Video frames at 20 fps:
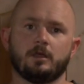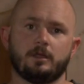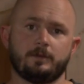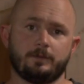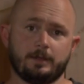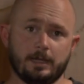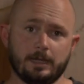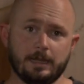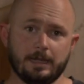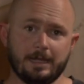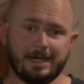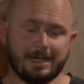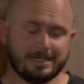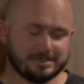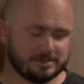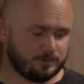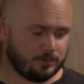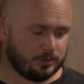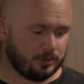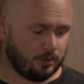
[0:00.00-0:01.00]
Now
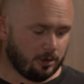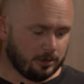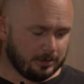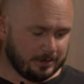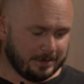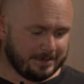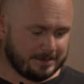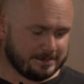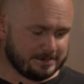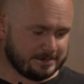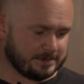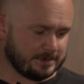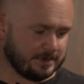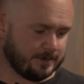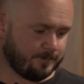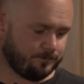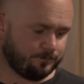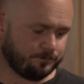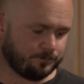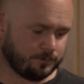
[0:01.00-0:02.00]
last but not least,
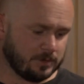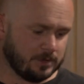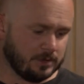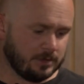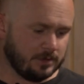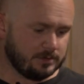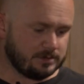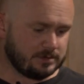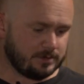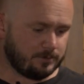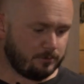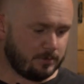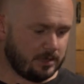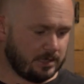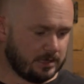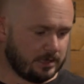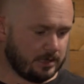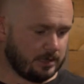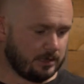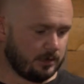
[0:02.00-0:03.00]

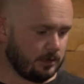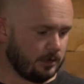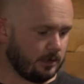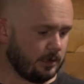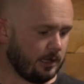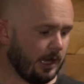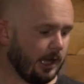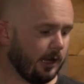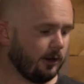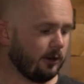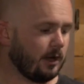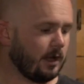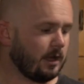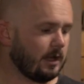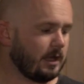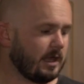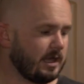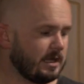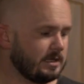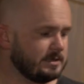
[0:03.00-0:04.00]
Demiki Era
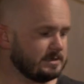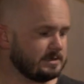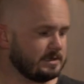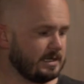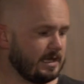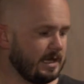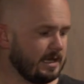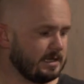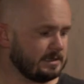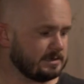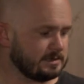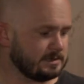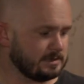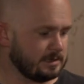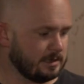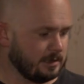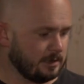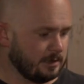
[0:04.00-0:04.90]
SS.